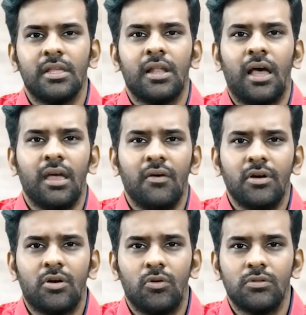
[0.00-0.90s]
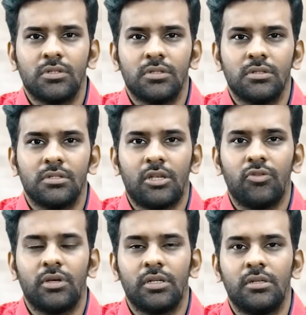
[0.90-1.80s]
Then I have a course
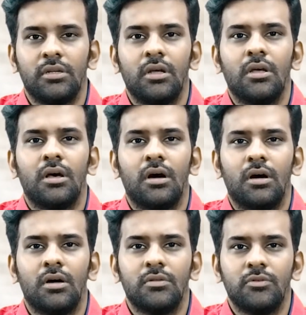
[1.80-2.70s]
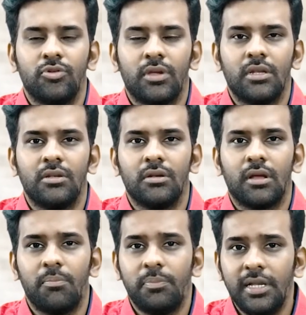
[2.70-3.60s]
that you can uh, you can
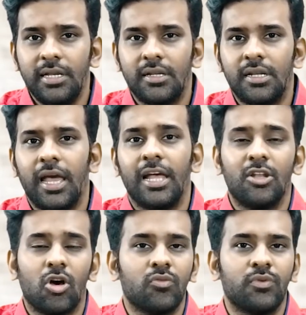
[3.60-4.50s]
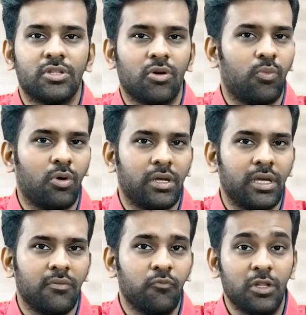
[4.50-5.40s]
complete it along with your
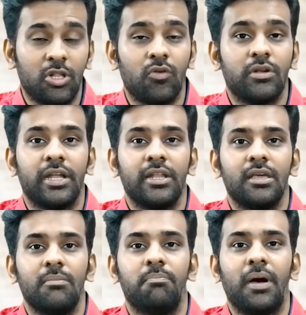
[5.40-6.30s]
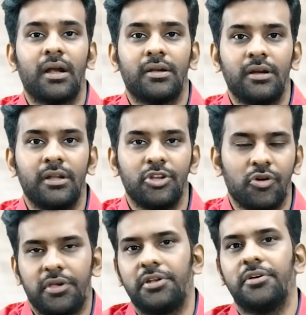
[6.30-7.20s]
working without getting impacted in
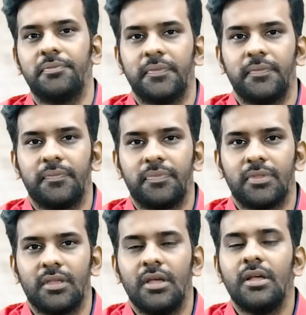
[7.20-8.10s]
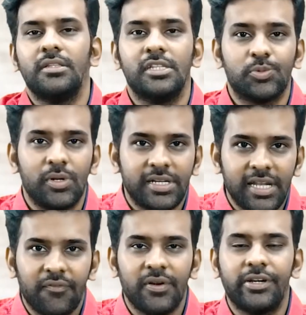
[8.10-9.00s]
your career. This will
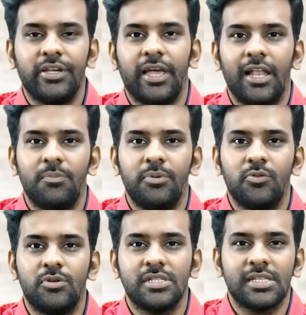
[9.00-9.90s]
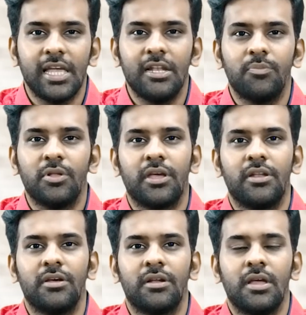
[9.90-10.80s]
definitely help you to scale up the
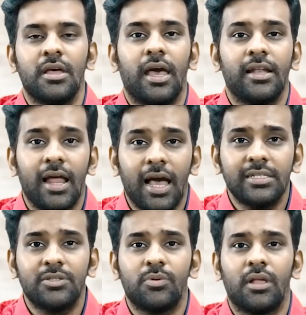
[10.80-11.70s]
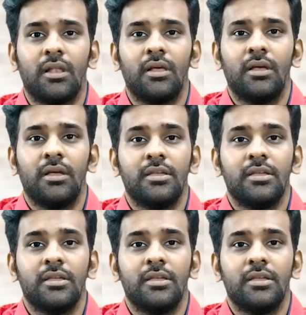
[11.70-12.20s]
career and as well